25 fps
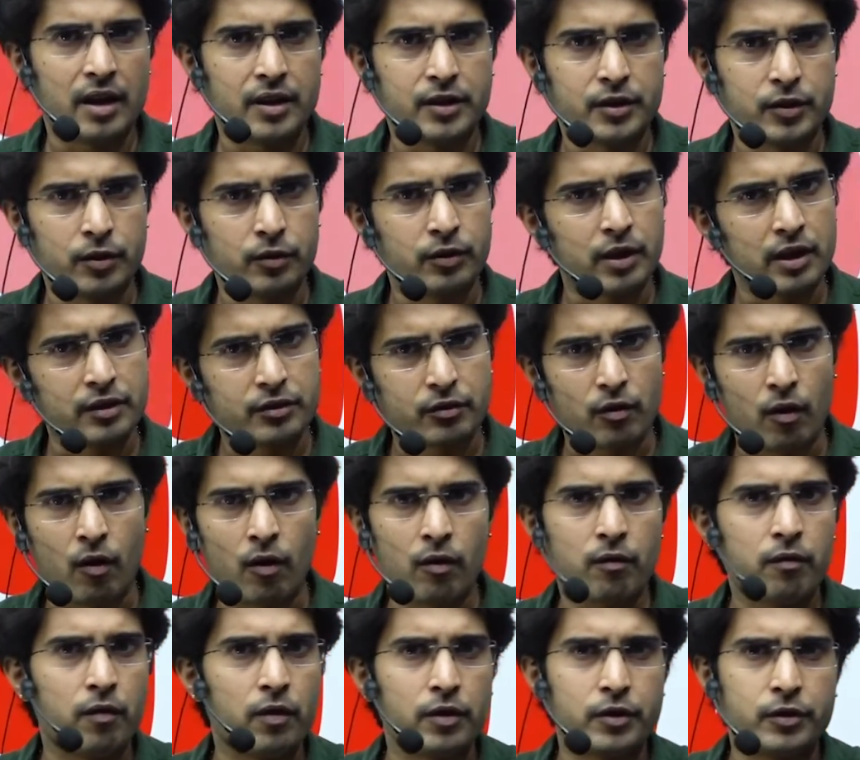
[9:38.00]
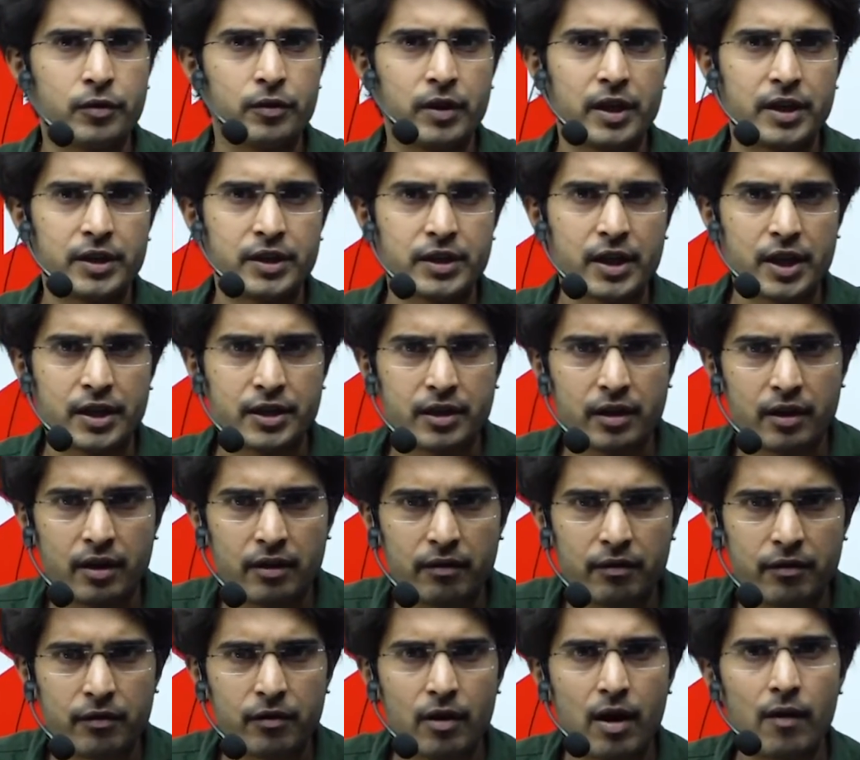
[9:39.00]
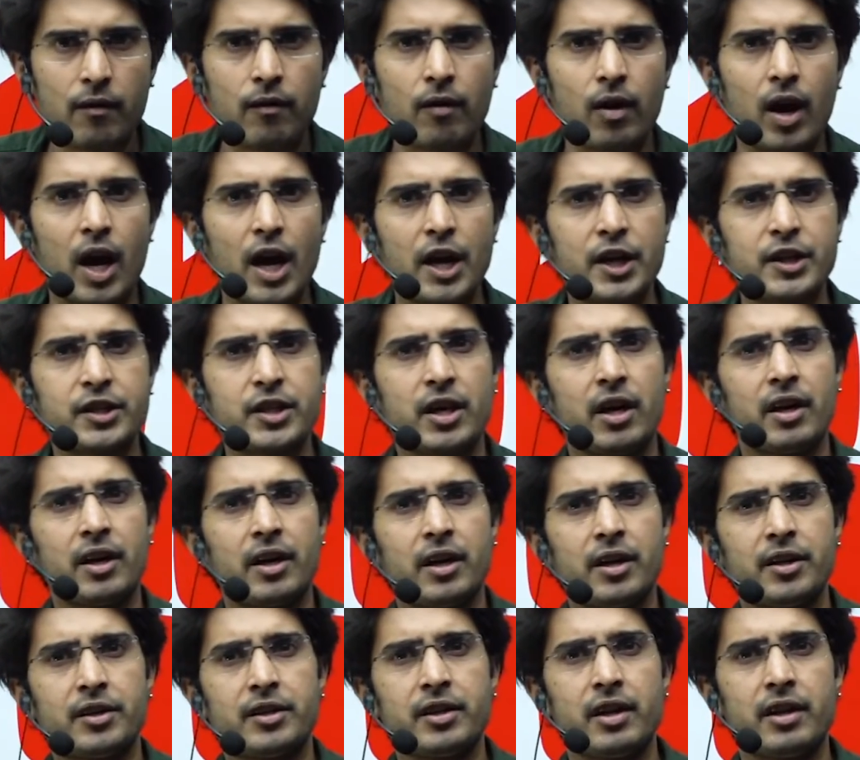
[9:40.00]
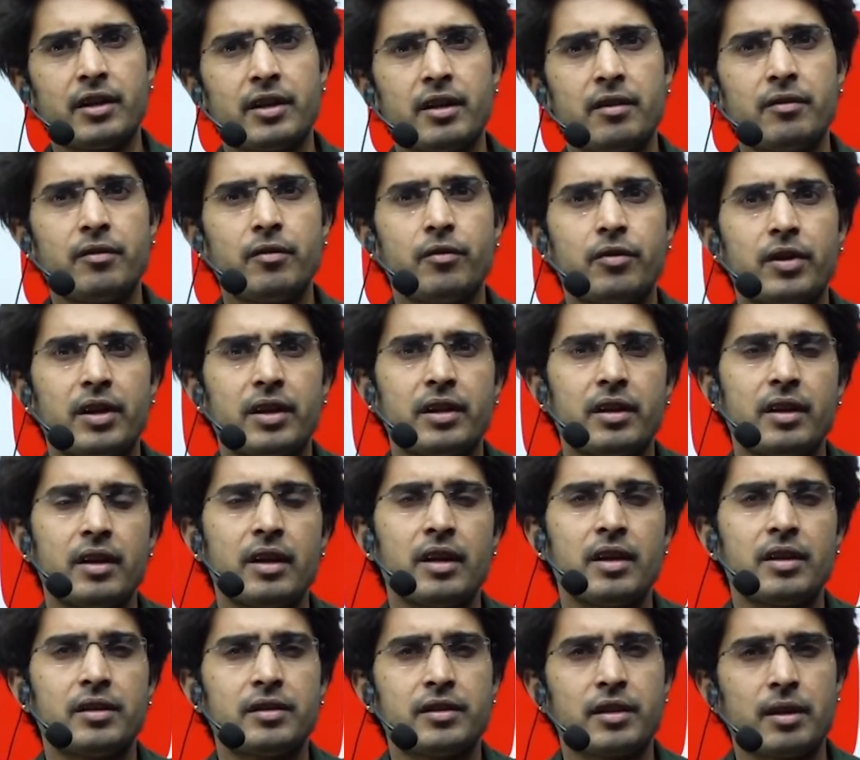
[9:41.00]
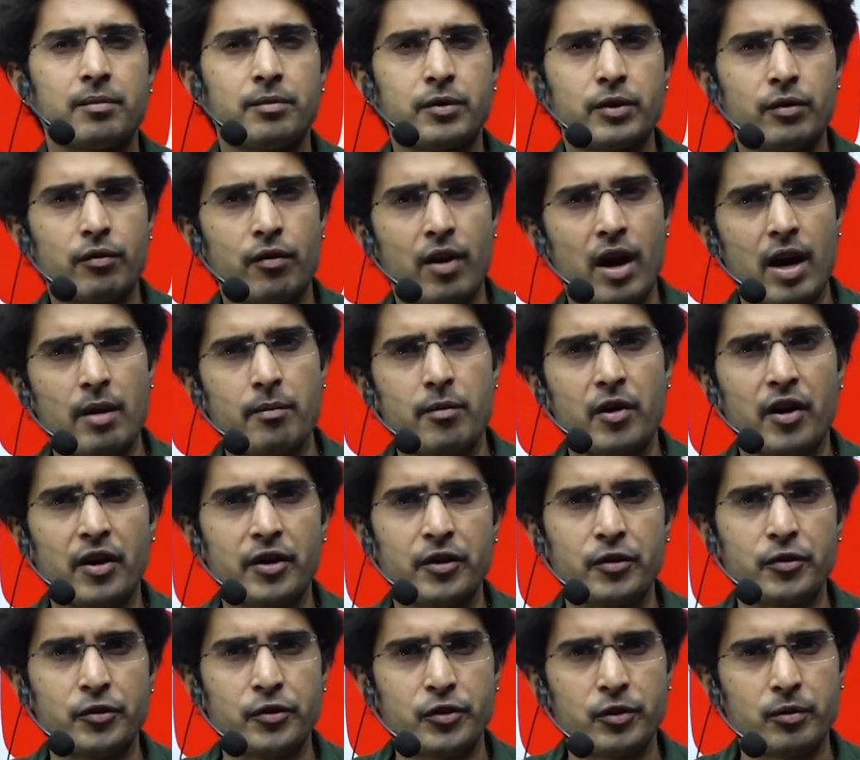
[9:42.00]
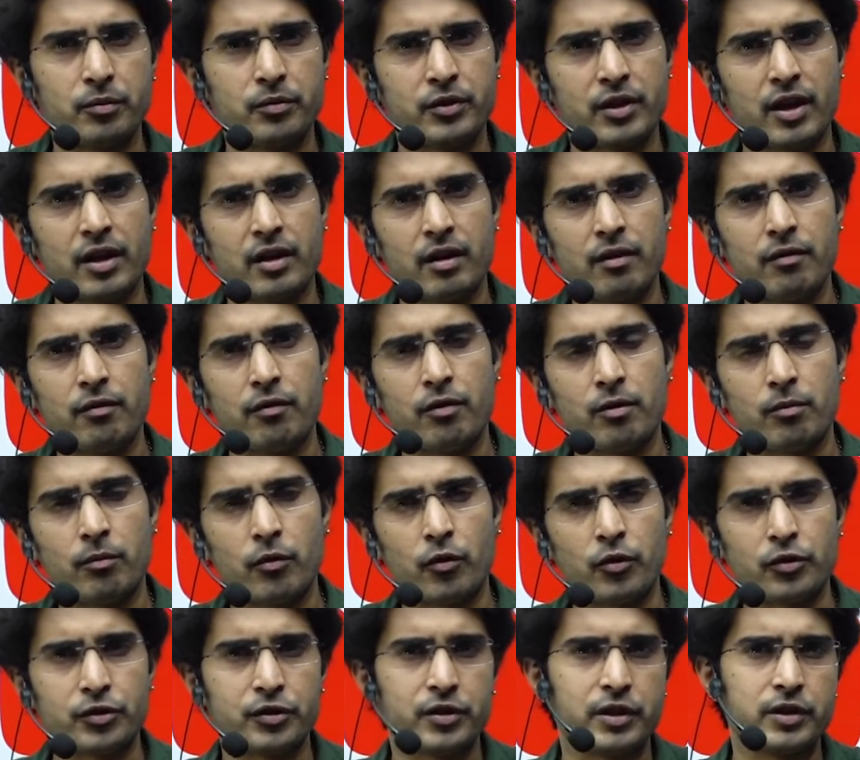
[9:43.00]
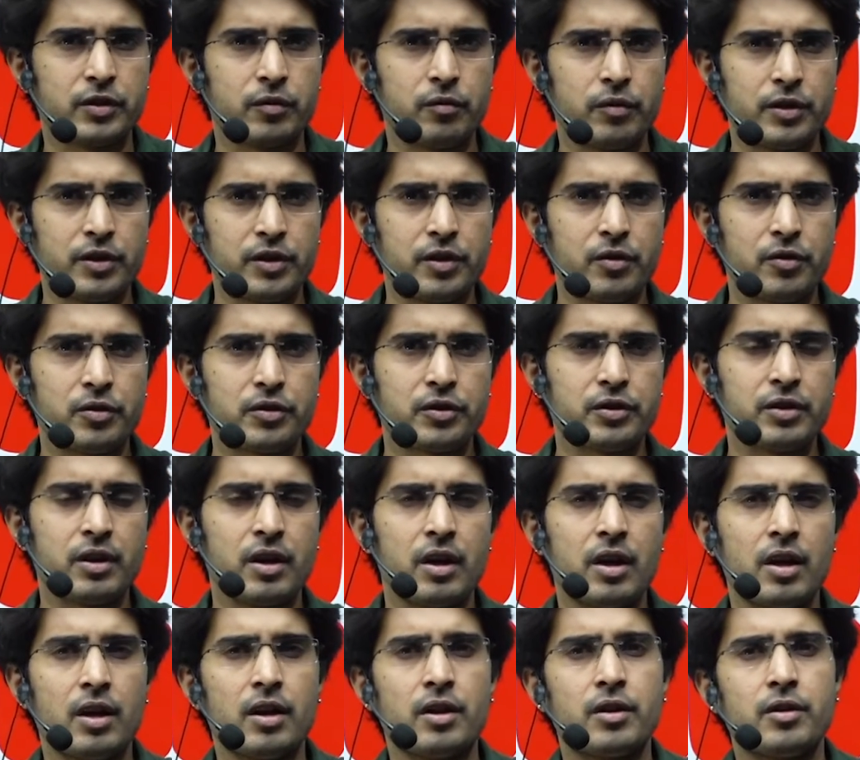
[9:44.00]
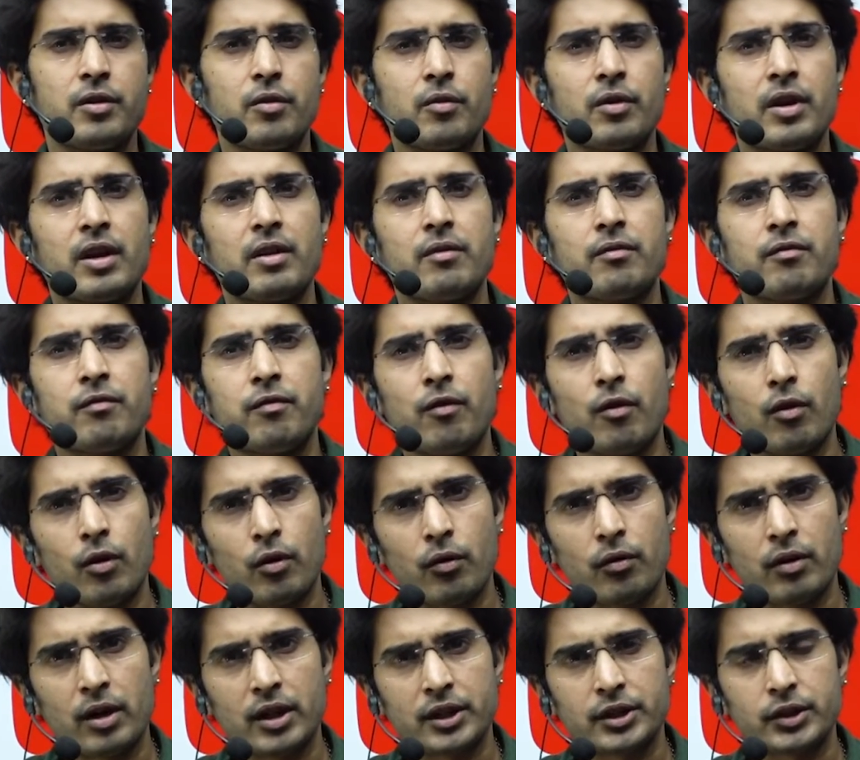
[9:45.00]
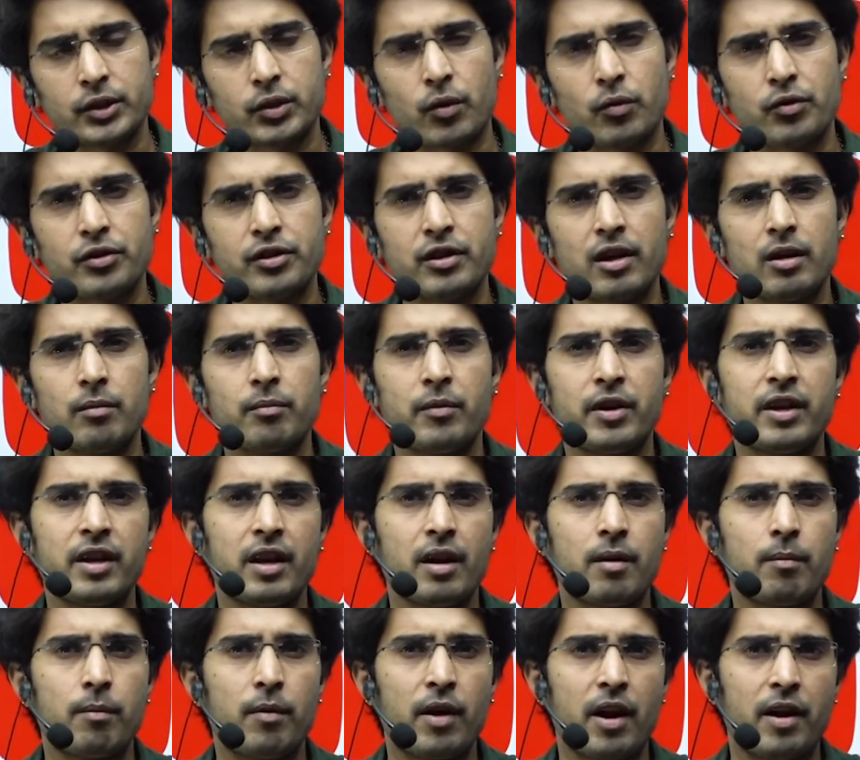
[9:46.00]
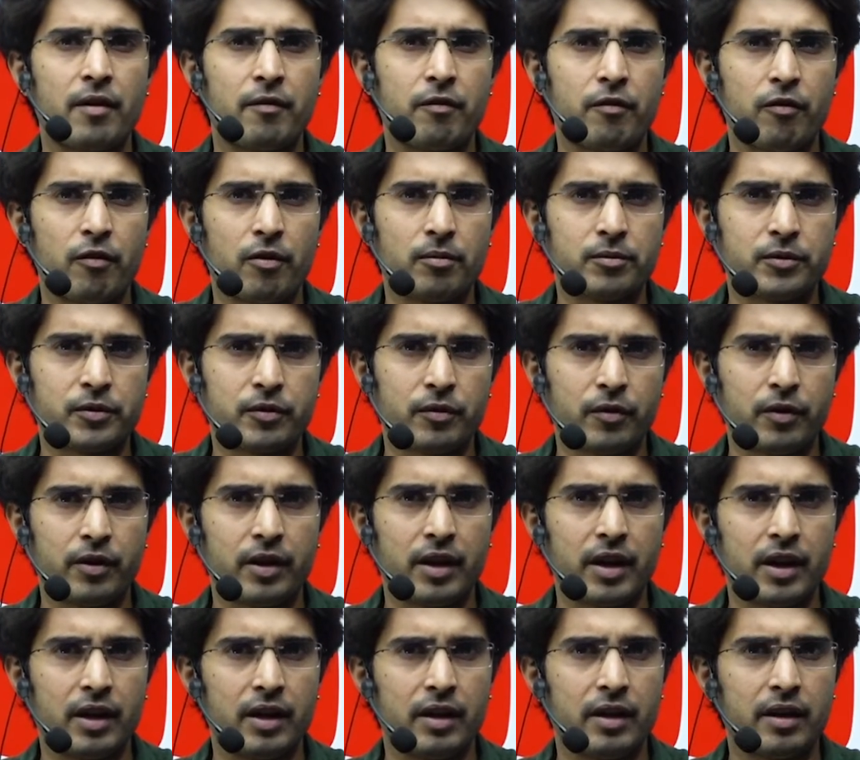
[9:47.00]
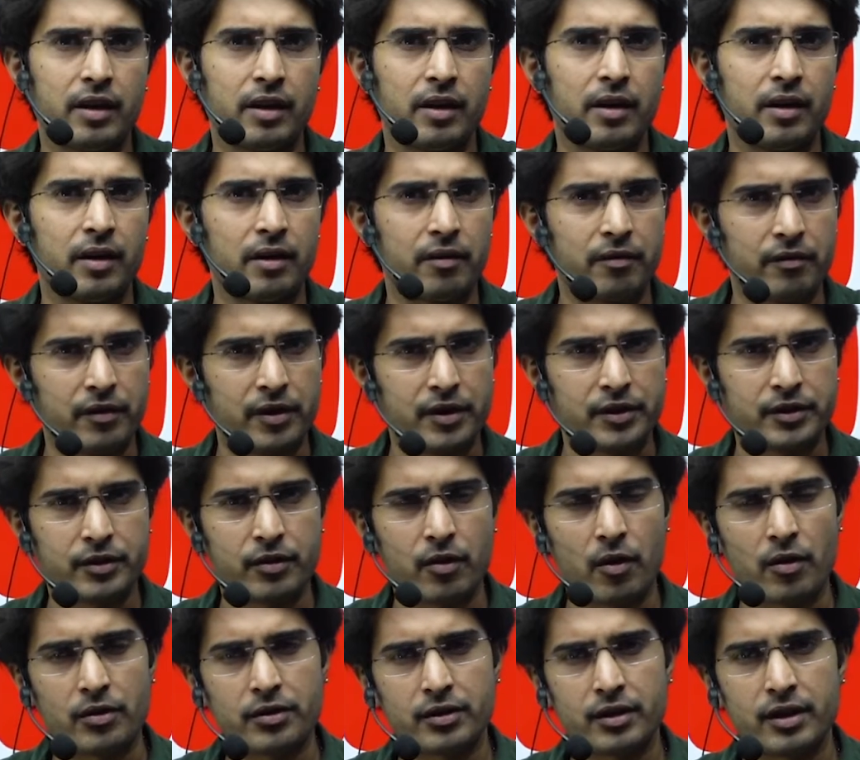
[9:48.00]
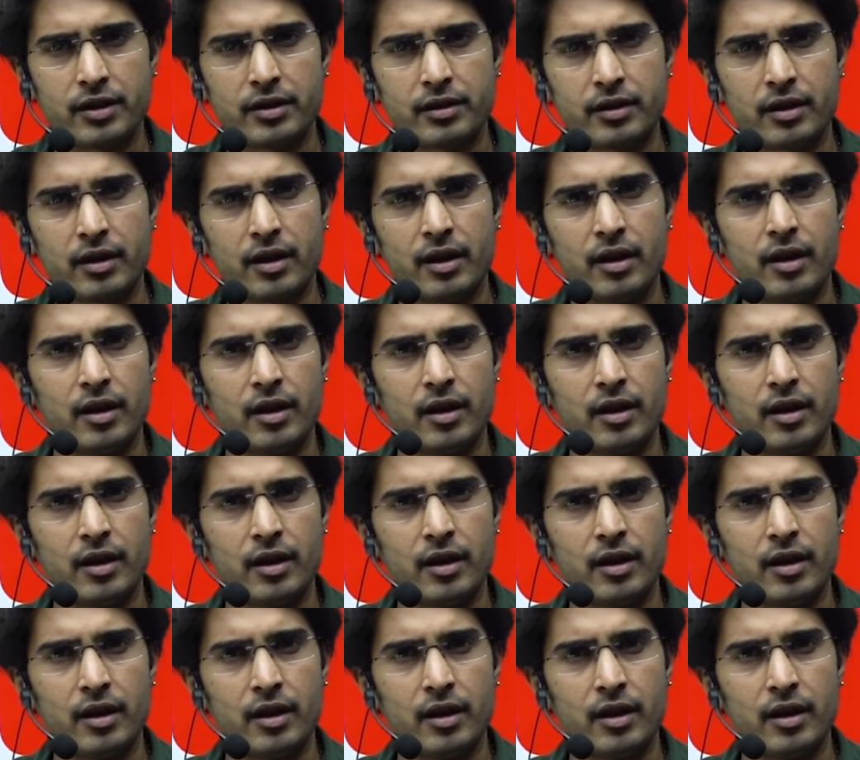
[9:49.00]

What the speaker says: So that's all for today's session. If you have liked our initiative, you can subscribe our YouTube channel for more such videos. You can follow our social media platforms for daily current affairs content.